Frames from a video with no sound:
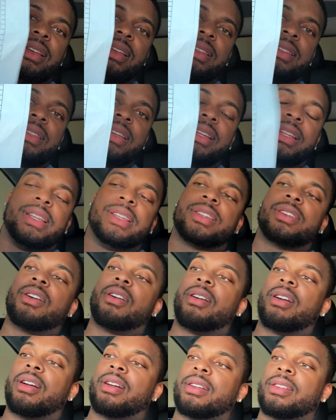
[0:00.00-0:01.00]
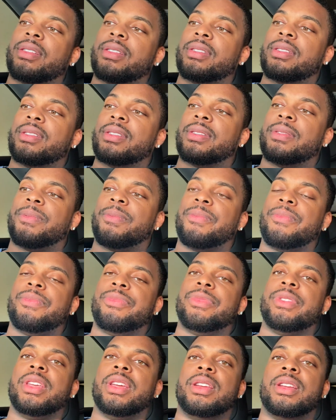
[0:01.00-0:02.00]
to this car,
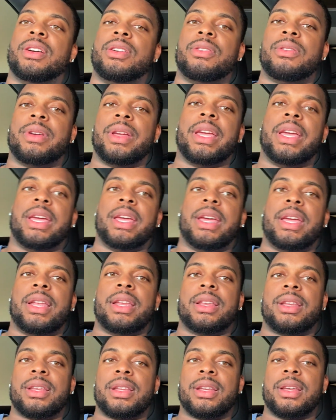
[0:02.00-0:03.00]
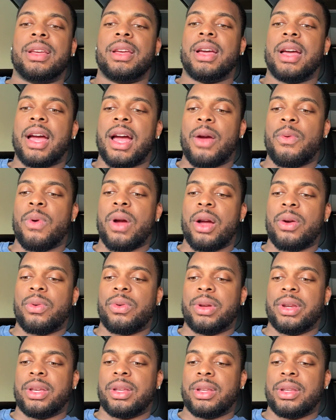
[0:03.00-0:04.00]
and I rock
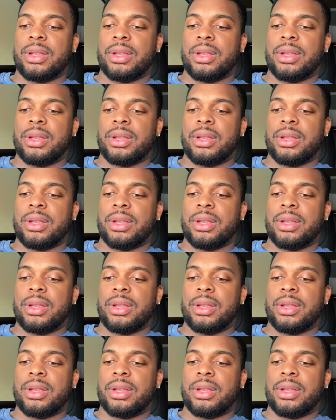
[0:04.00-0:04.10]
with it,